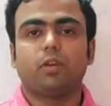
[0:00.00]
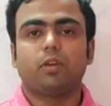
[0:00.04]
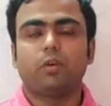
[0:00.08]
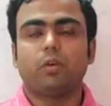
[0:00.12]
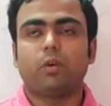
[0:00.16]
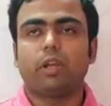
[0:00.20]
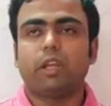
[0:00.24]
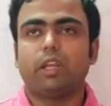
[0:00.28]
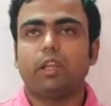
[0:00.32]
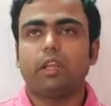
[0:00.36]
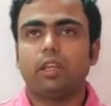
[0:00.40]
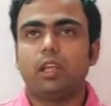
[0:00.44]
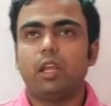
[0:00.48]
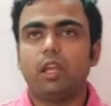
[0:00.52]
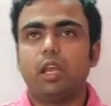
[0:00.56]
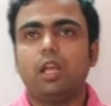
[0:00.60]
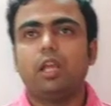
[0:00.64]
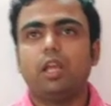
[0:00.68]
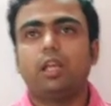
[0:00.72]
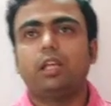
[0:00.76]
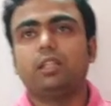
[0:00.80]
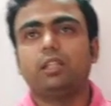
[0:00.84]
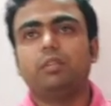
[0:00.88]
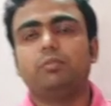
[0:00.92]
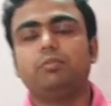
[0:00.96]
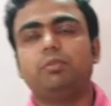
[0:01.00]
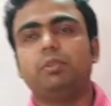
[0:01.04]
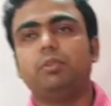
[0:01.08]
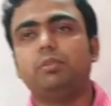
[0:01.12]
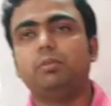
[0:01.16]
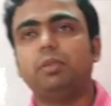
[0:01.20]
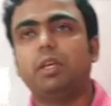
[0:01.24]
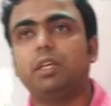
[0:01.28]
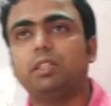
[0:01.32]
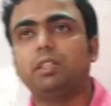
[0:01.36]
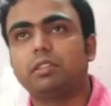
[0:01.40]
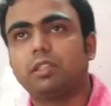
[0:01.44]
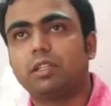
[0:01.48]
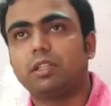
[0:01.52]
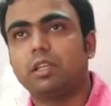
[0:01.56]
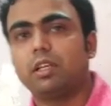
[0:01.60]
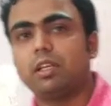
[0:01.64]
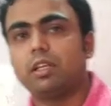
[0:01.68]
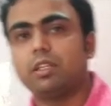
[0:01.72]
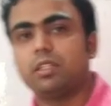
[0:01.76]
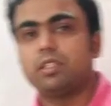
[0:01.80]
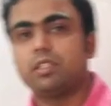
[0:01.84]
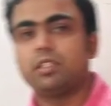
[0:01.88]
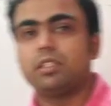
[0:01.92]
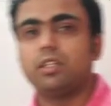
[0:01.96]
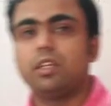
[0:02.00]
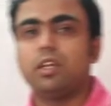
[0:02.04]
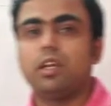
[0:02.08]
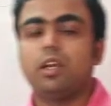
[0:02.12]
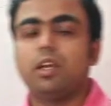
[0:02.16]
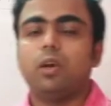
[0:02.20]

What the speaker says: Okay, in the previous class